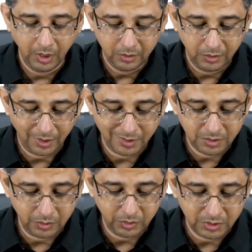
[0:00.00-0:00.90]
The
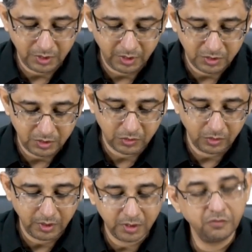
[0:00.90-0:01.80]
answer to this, guys, is
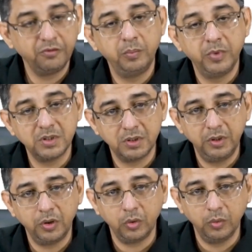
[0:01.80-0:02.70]
called as Weber
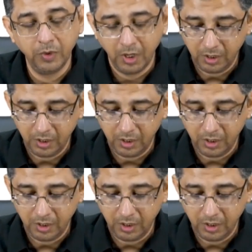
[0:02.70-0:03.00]
syndrome.